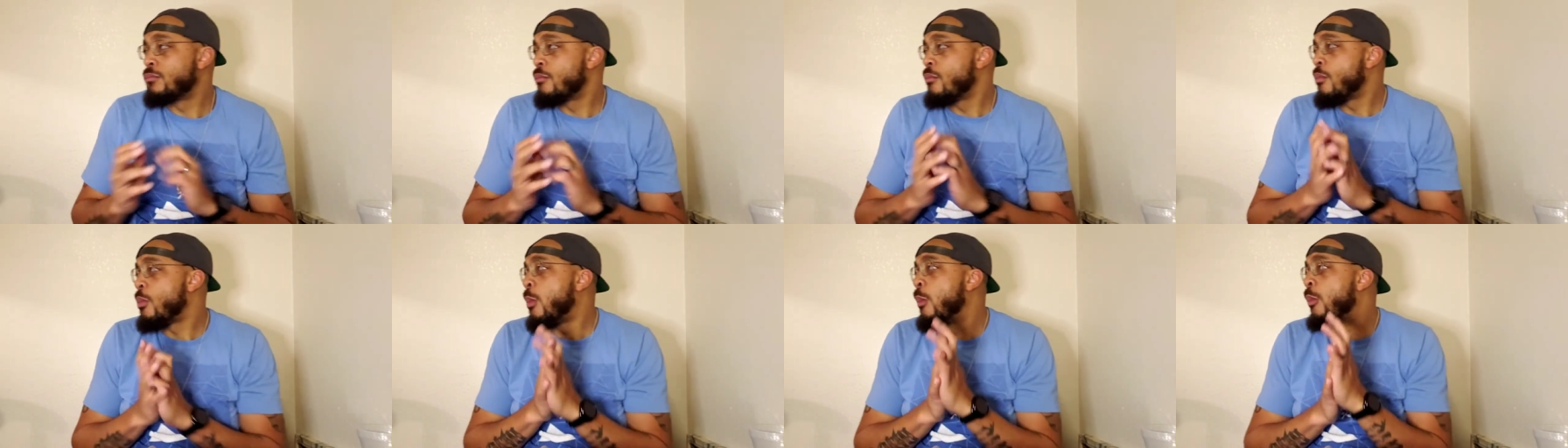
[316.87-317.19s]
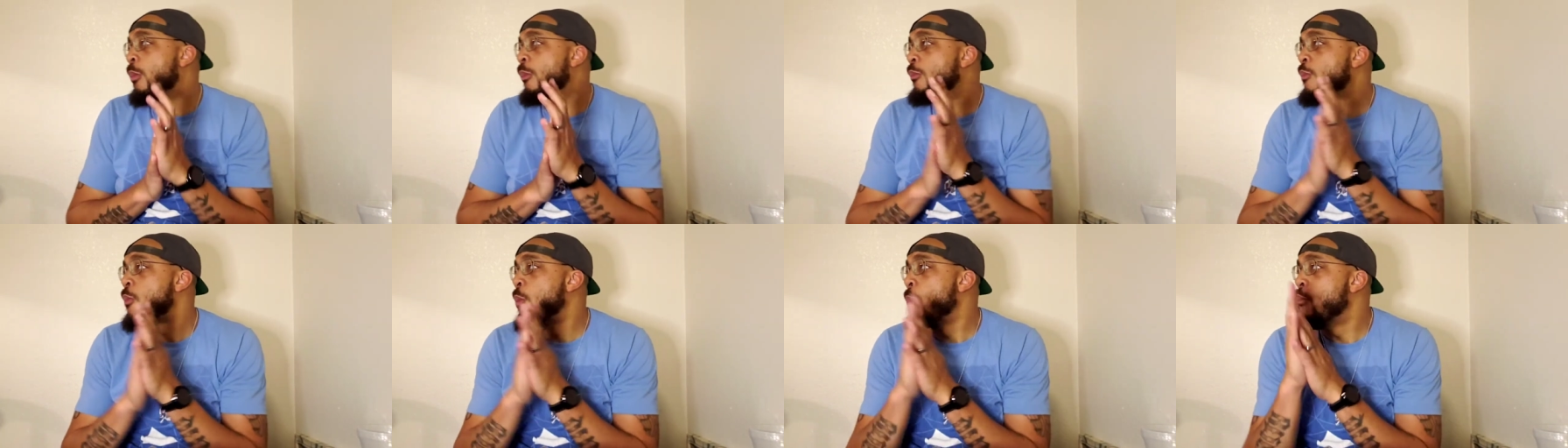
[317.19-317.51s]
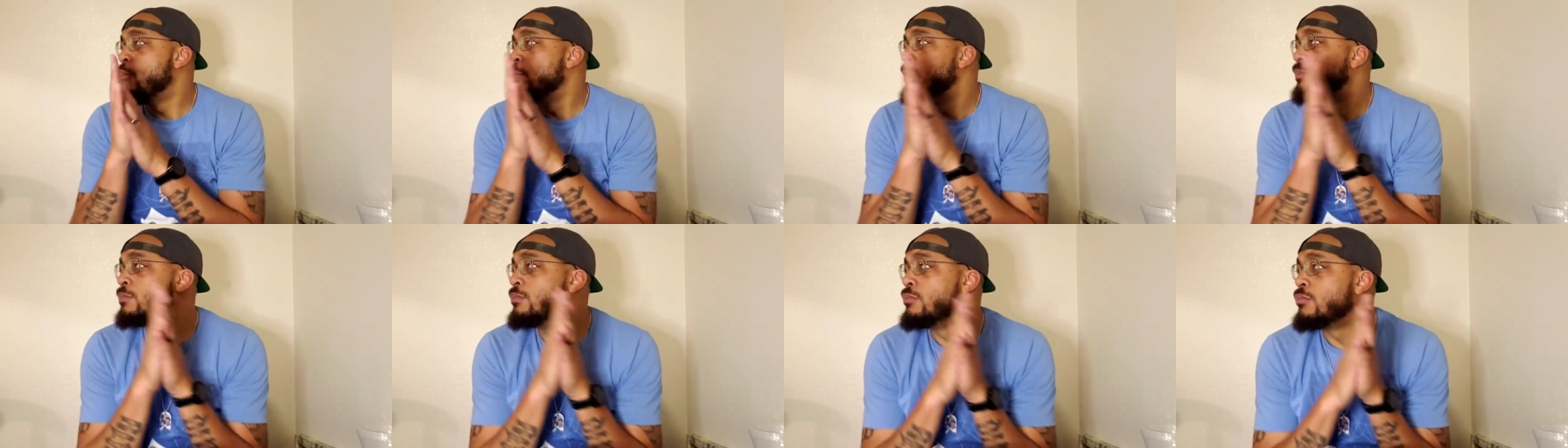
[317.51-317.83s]
Th
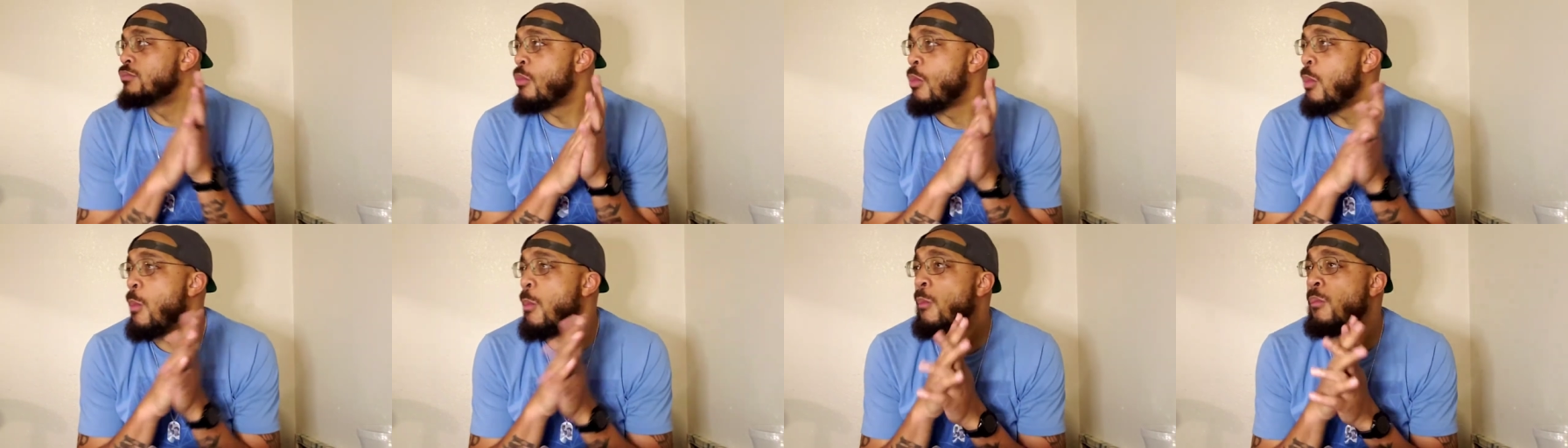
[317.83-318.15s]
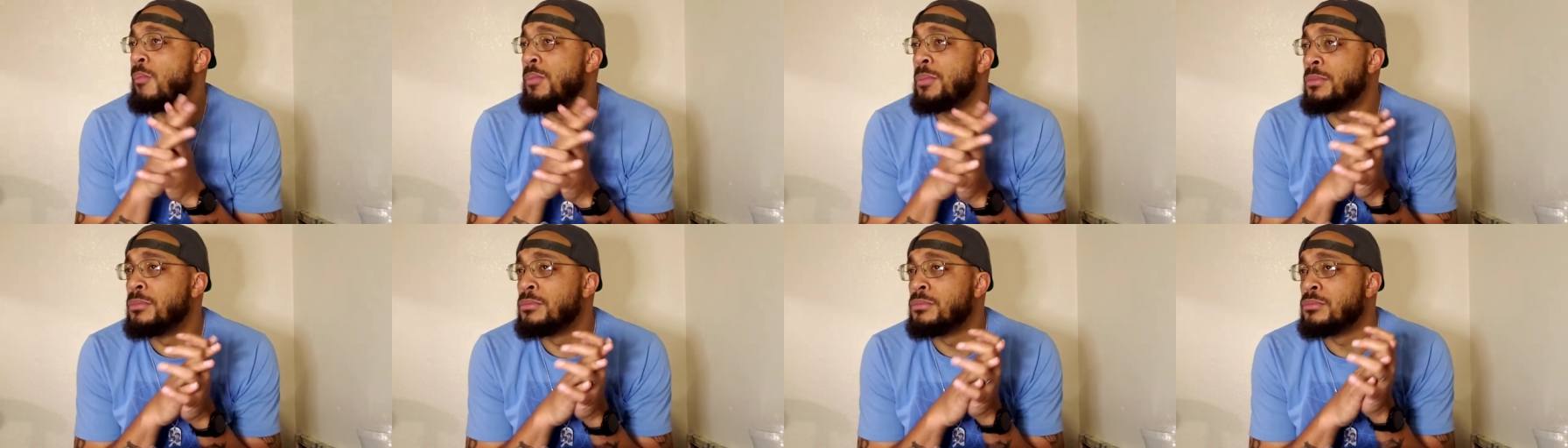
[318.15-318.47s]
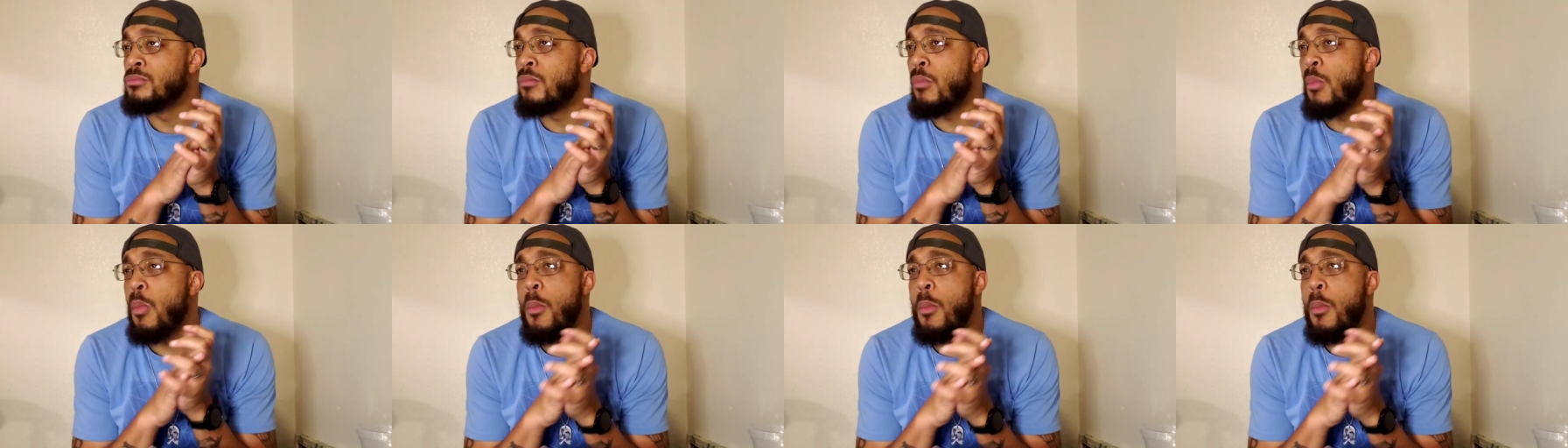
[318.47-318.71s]
this is delicious. I